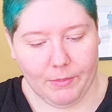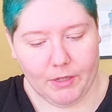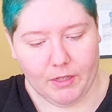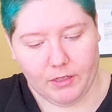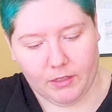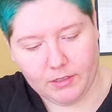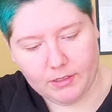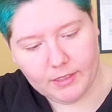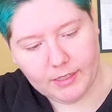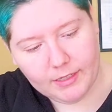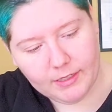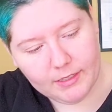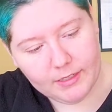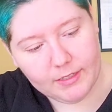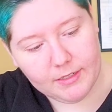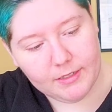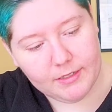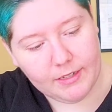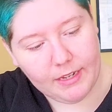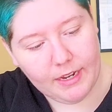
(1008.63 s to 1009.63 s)
Looks like the
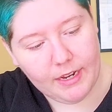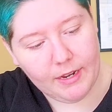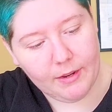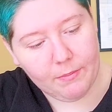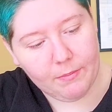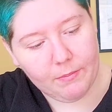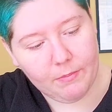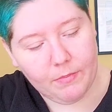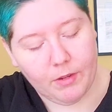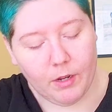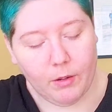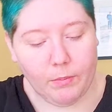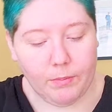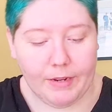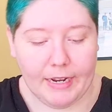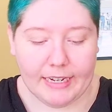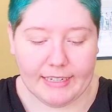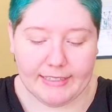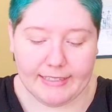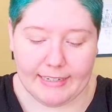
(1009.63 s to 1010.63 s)
same. Oh,
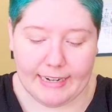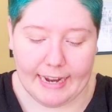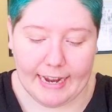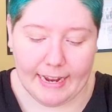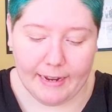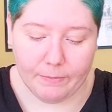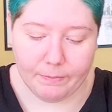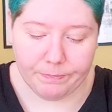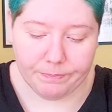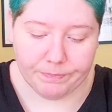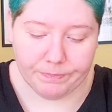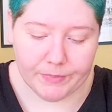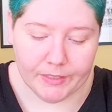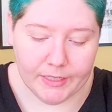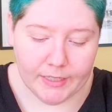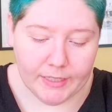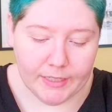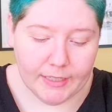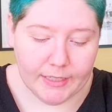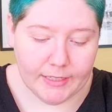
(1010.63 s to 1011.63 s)
next day.
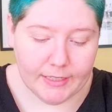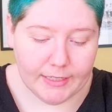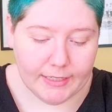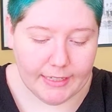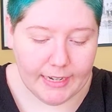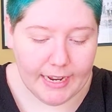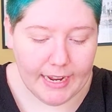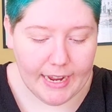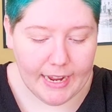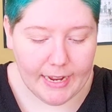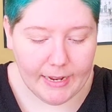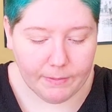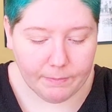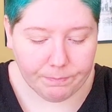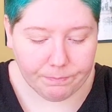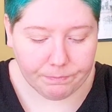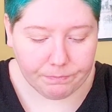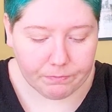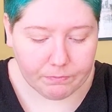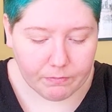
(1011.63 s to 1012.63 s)
Today,
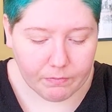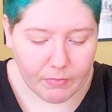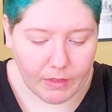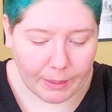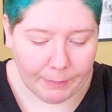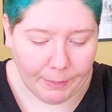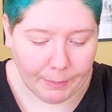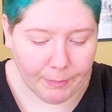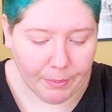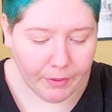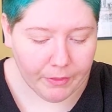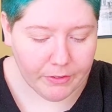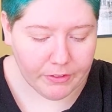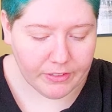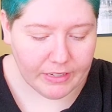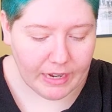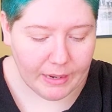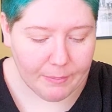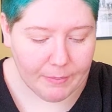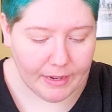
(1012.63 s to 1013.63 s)
my brother
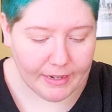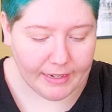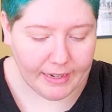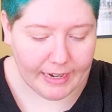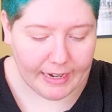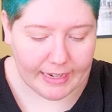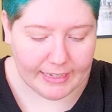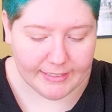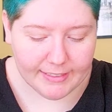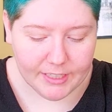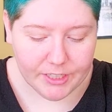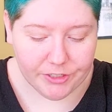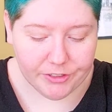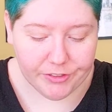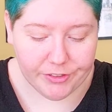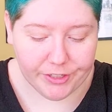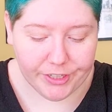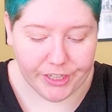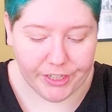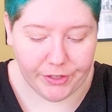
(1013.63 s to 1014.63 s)
signed my cast and drew
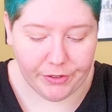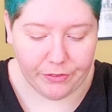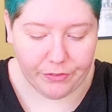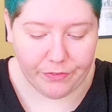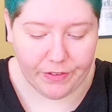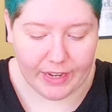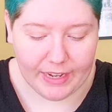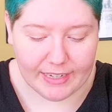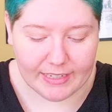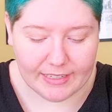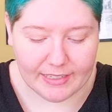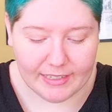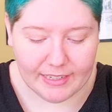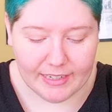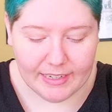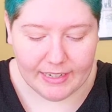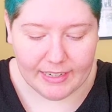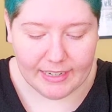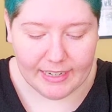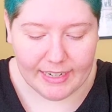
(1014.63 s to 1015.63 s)
a cute face.
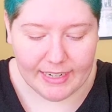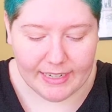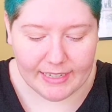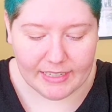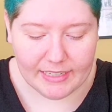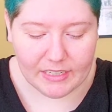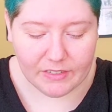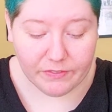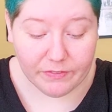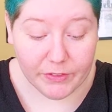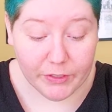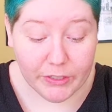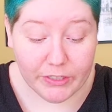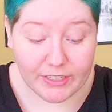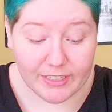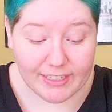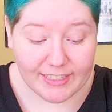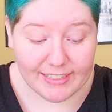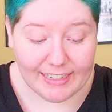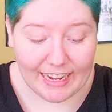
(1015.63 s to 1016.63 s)
He is the first
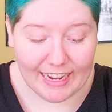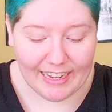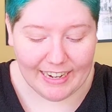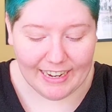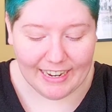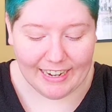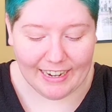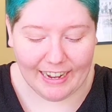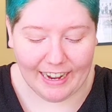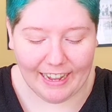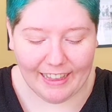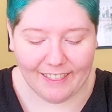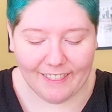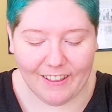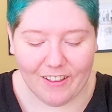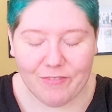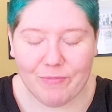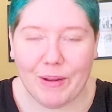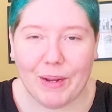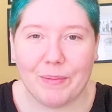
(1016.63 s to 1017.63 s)
to sign it. I
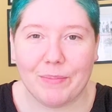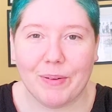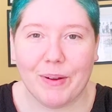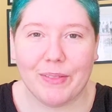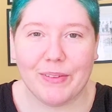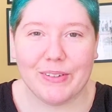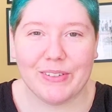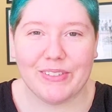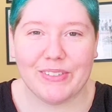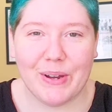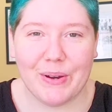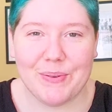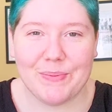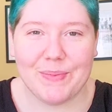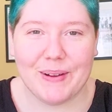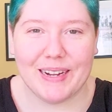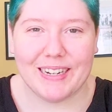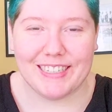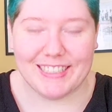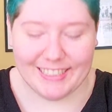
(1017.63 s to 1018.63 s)
love my brother so
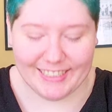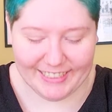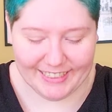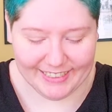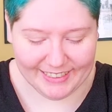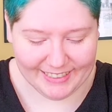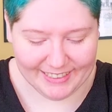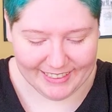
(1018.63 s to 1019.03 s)
much.